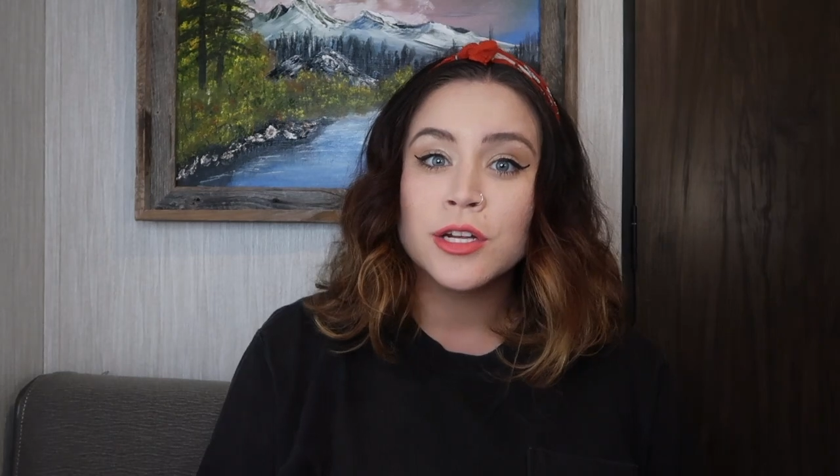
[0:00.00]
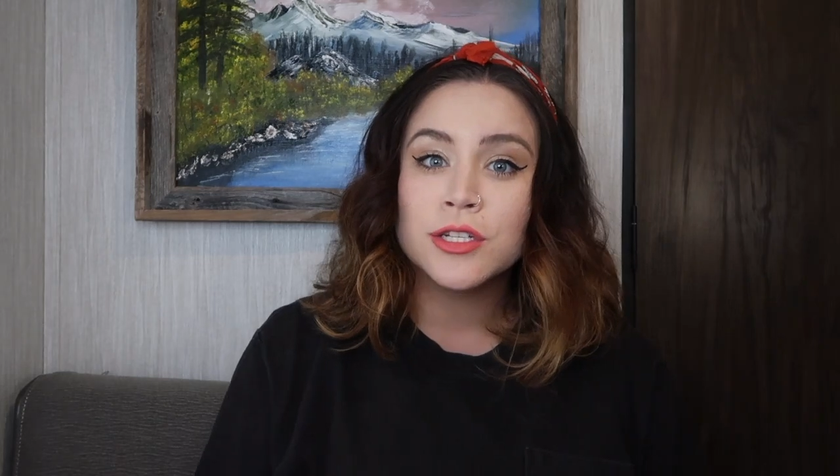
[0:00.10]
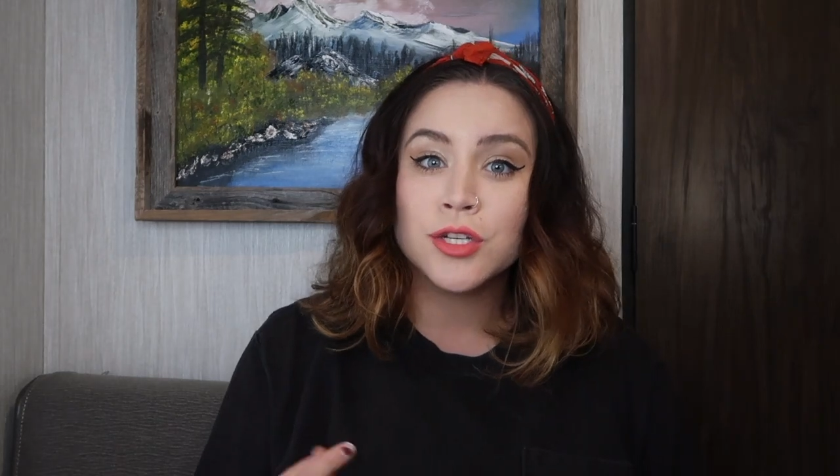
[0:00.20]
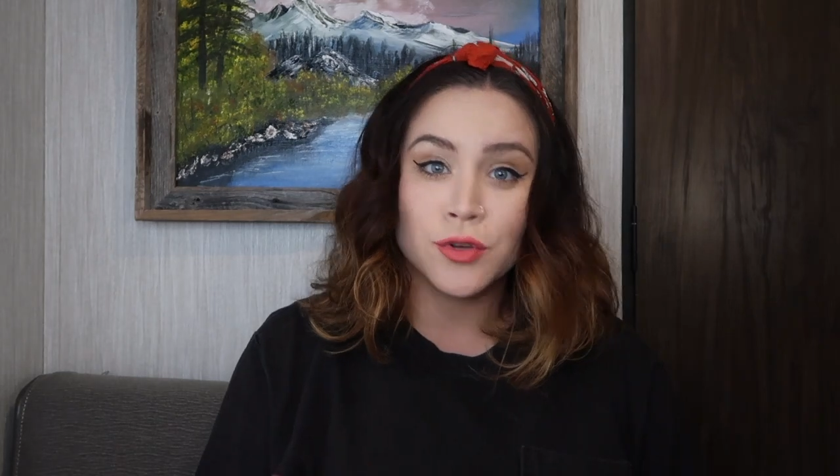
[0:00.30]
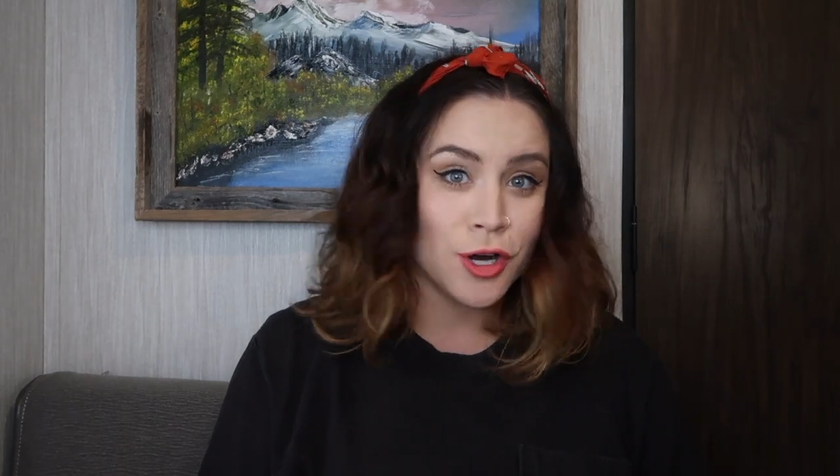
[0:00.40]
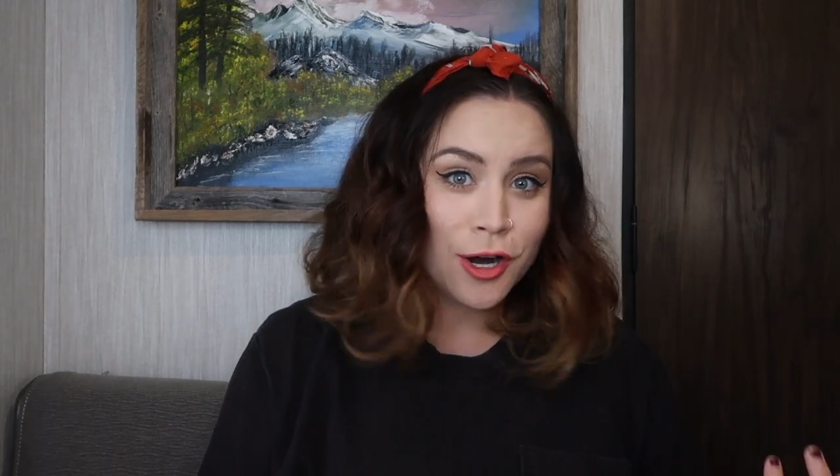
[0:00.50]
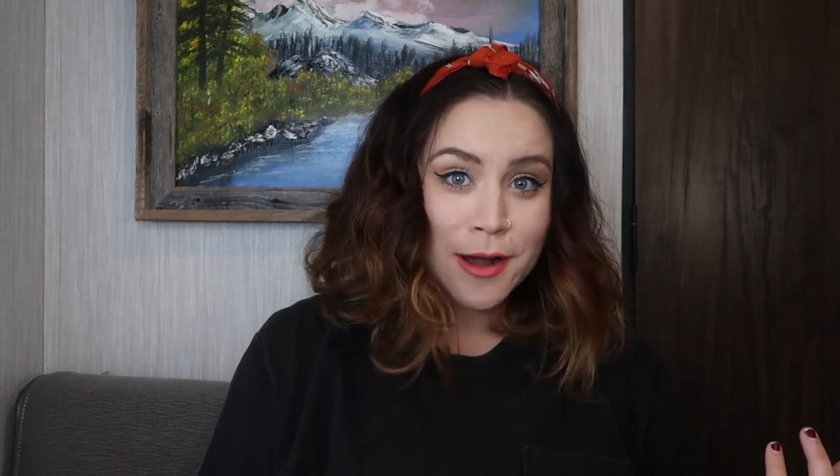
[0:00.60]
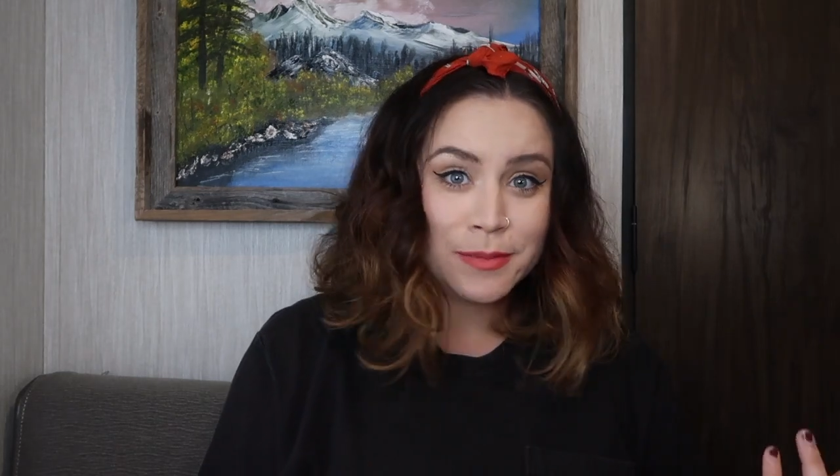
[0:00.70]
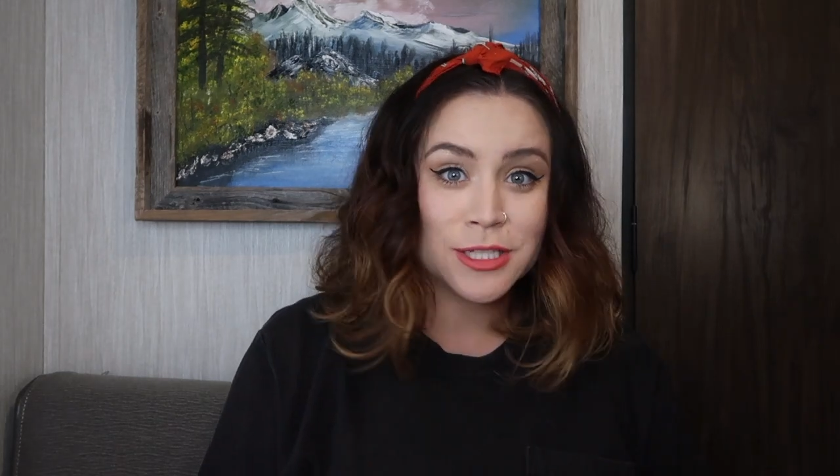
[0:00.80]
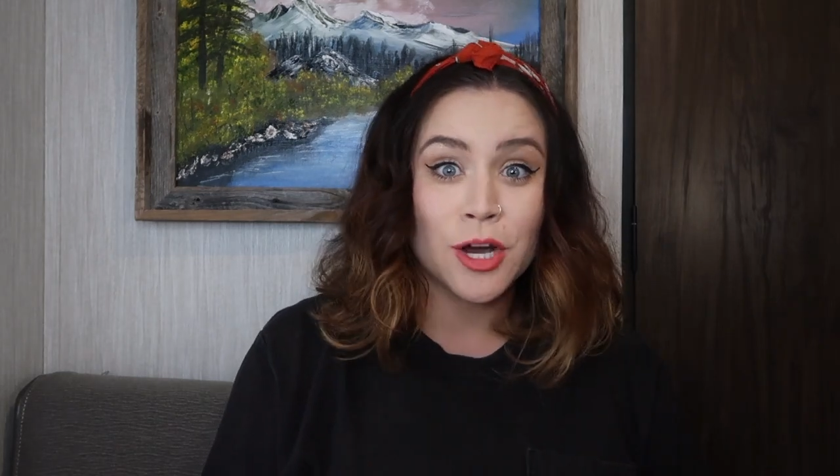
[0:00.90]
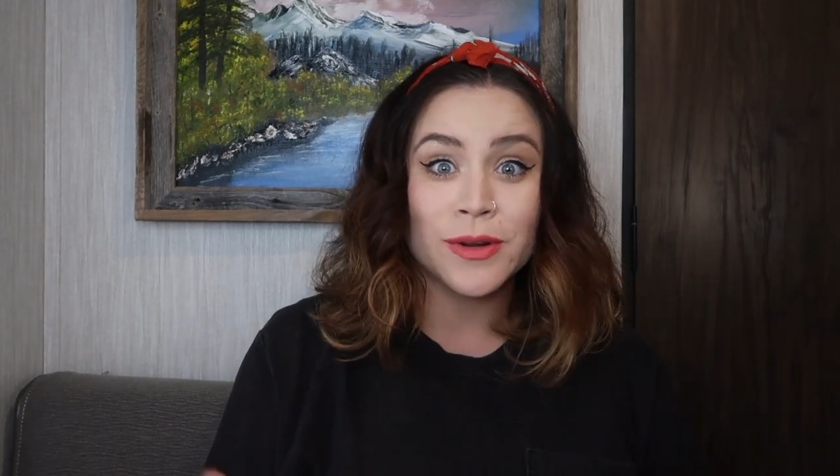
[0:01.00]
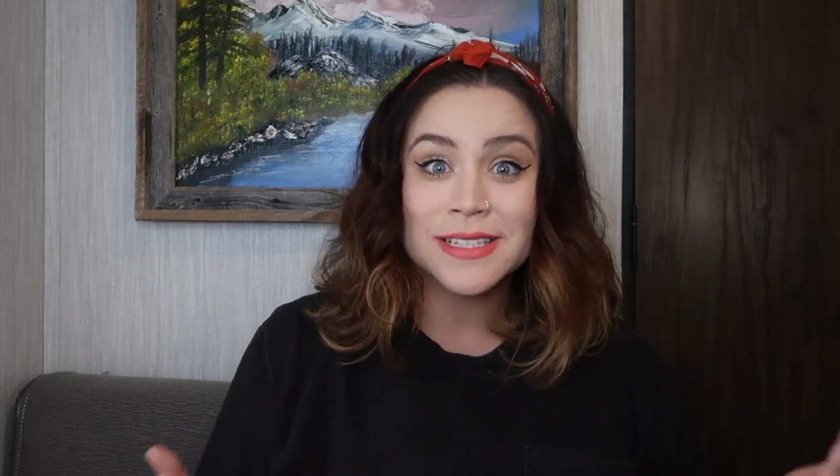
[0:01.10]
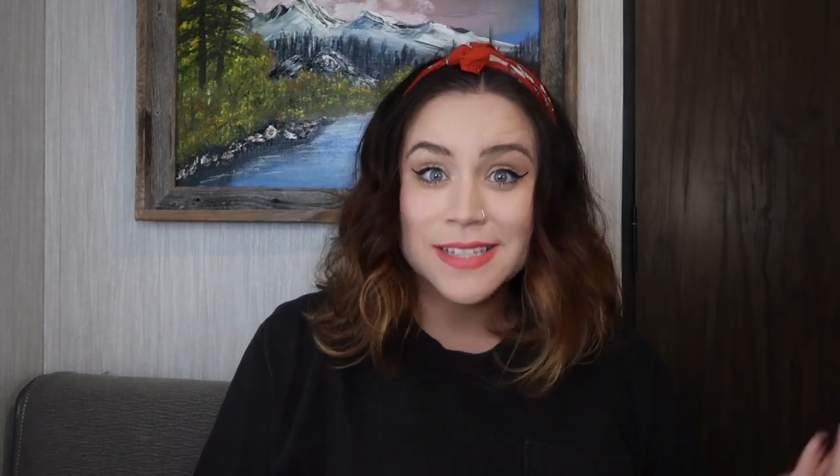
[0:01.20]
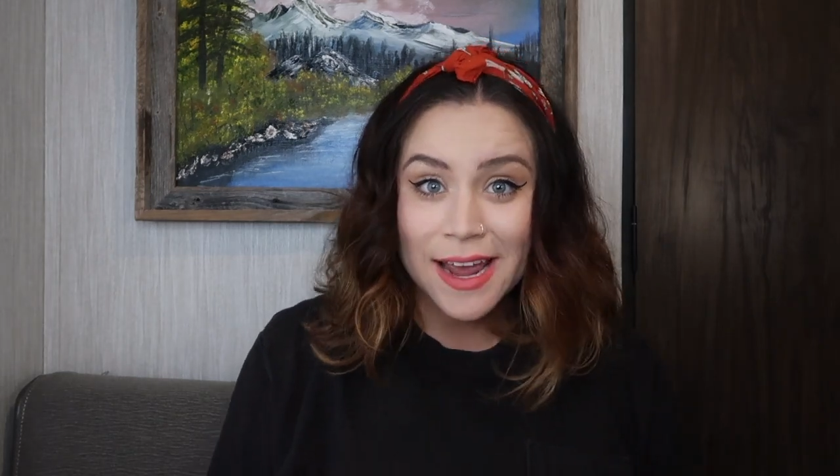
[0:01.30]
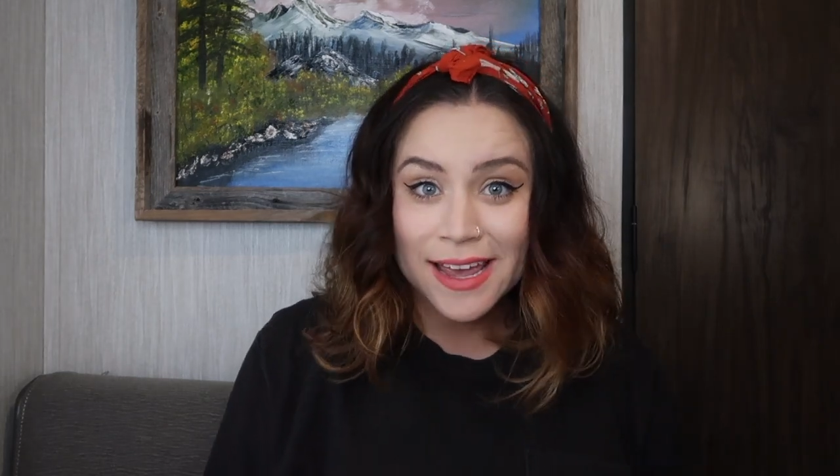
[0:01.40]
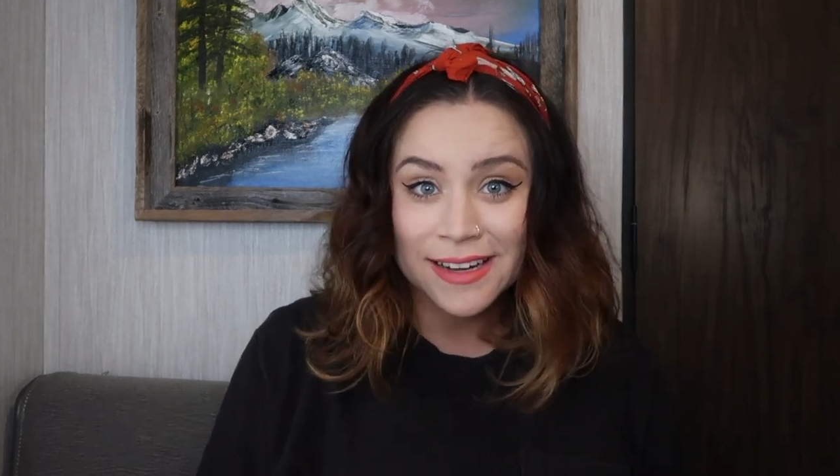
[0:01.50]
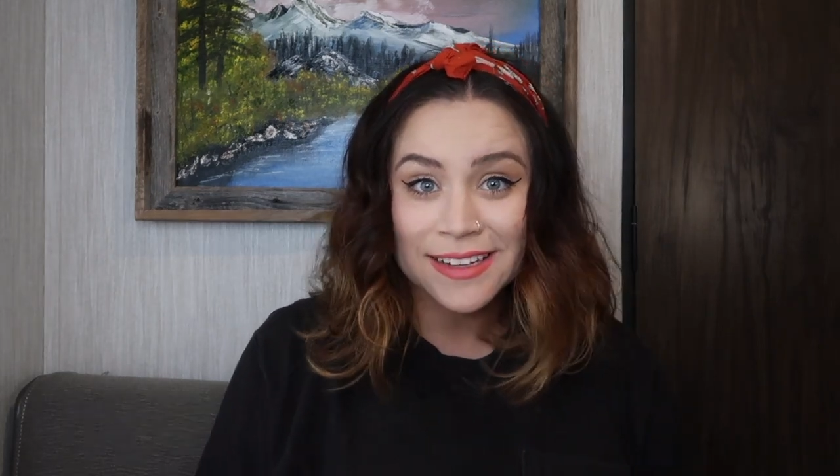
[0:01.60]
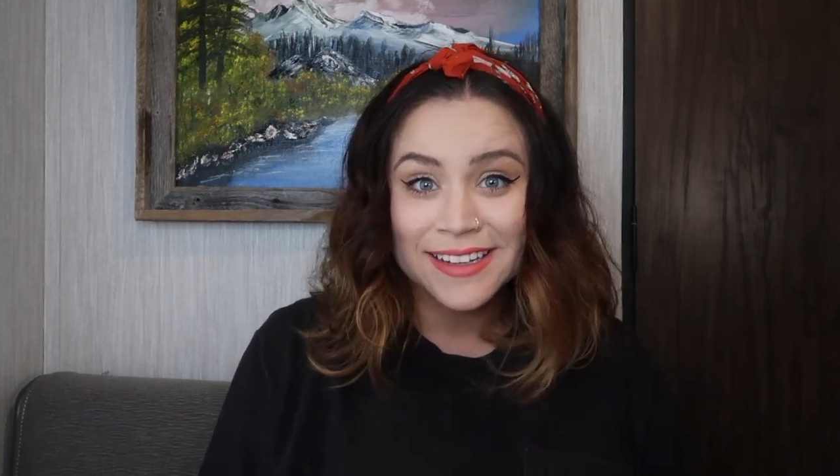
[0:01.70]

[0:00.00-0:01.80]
to Europe. So instead,